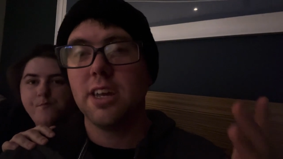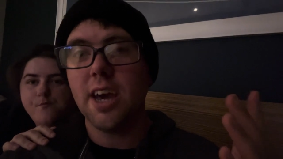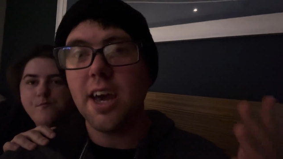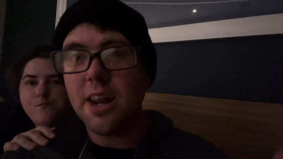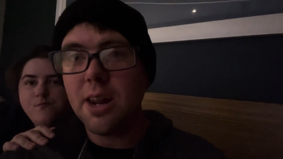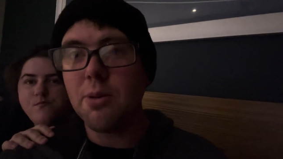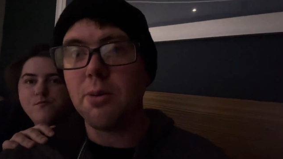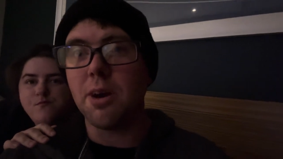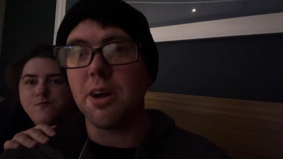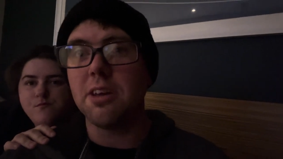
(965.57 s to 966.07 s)

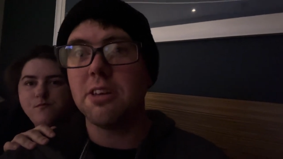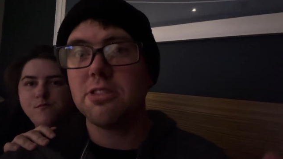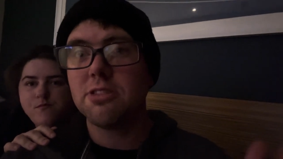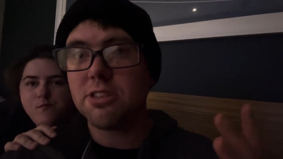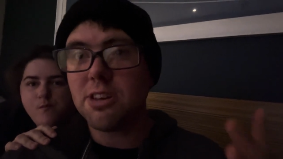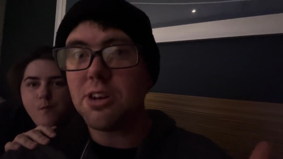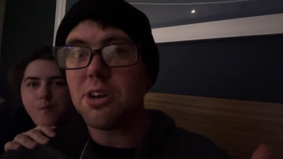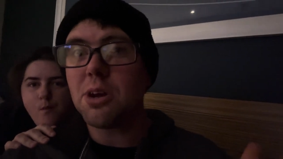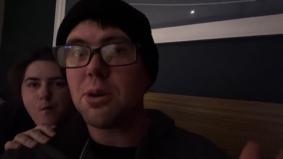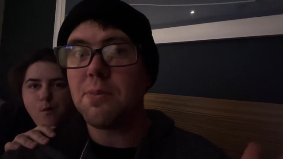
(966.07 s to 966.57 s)
Speaker 1: Anyway,
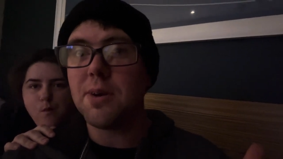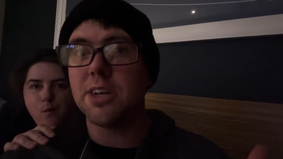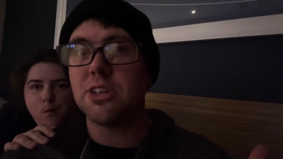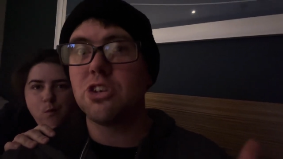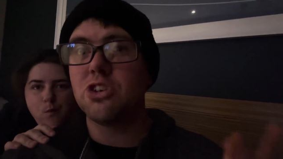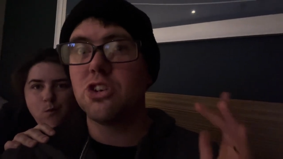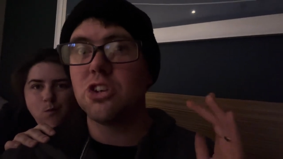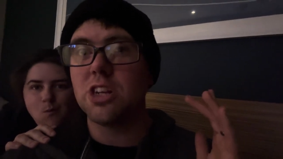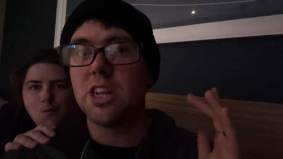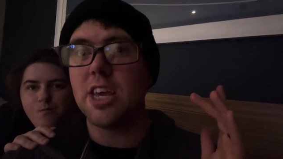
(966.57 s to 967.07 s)
Psycho
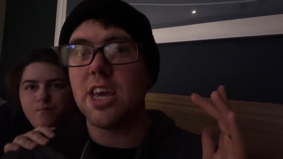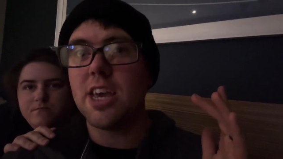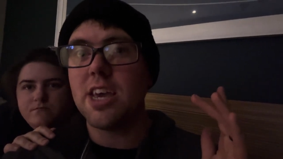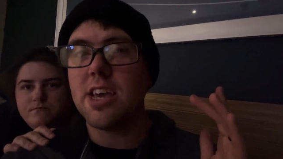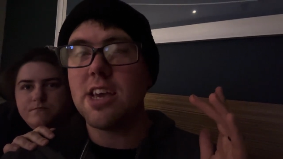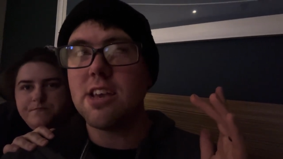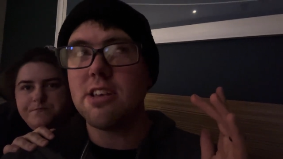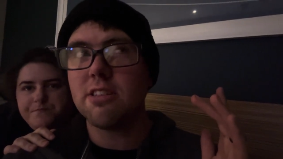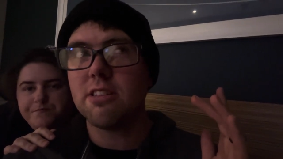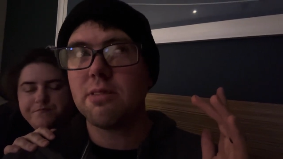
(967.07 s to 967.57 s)
Mansion
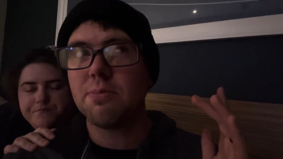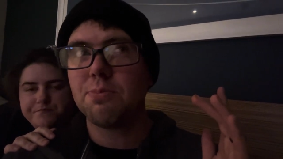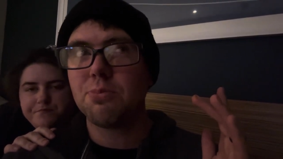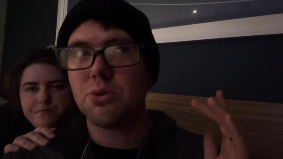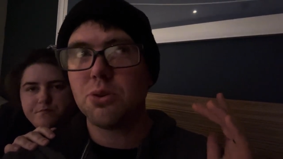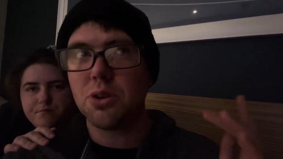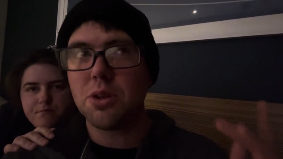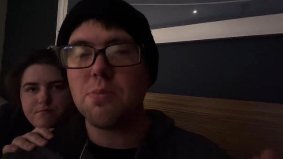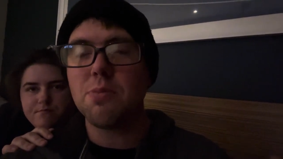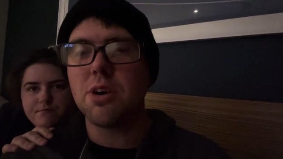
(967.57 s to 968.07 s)
is
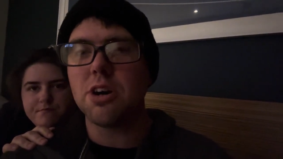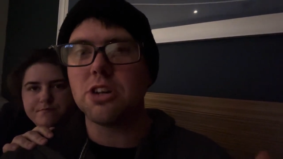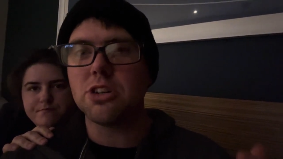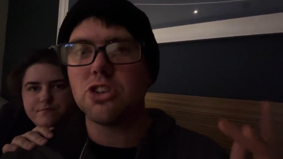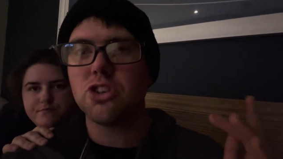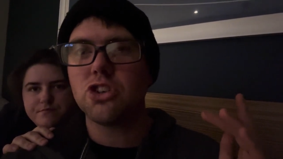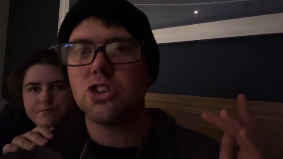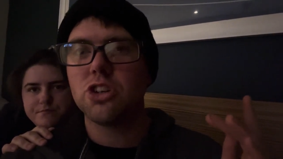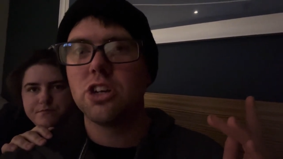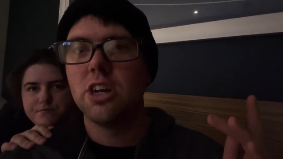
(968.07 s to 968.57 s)
pretty
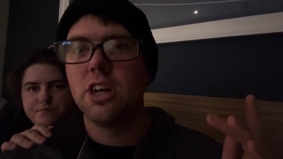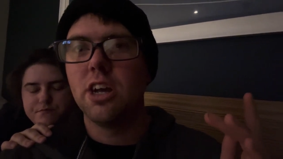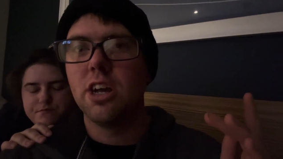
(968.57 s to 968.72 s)
much